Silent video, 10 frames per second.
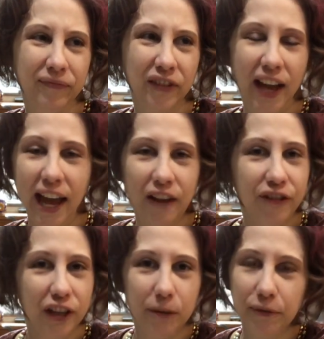a half a
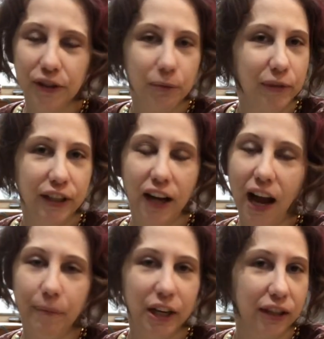cup of the Splenda.
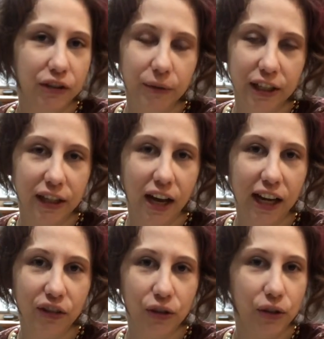I'm not doing that. I
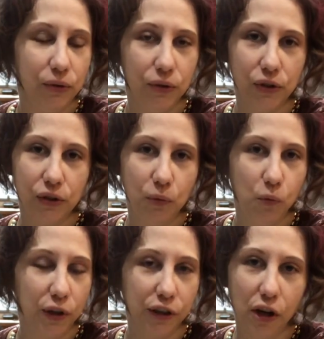just used
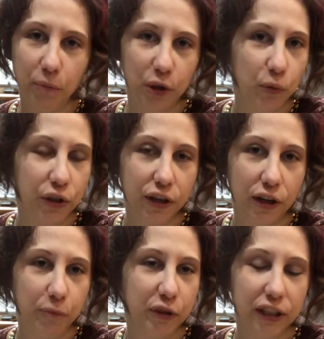1 cup and 1
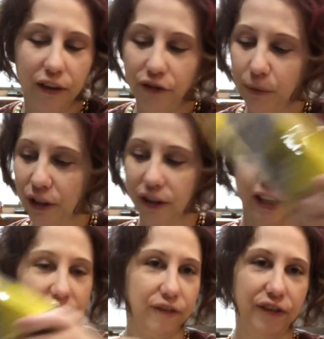cup. But if you want to go
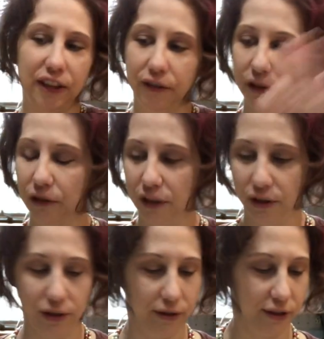ahead and follow the
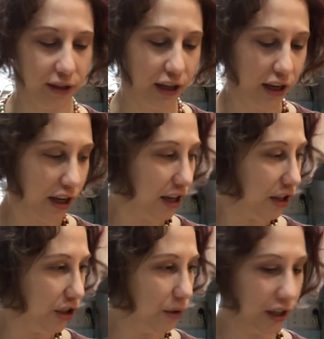directions,
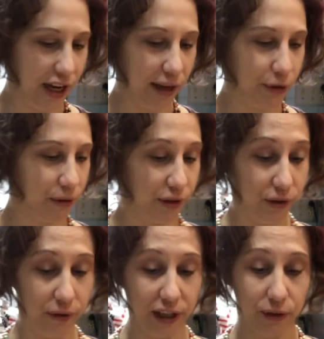you can absolutely
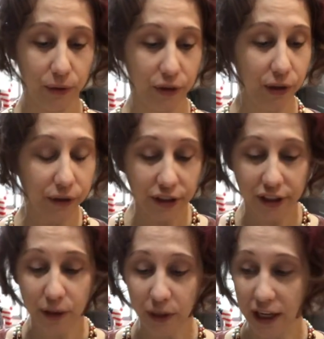do that. So the only
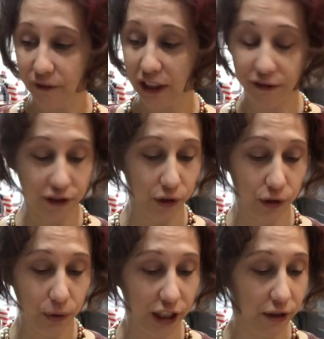thing we have left to
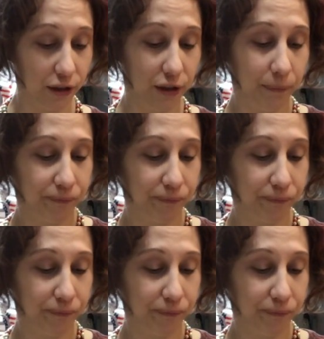do here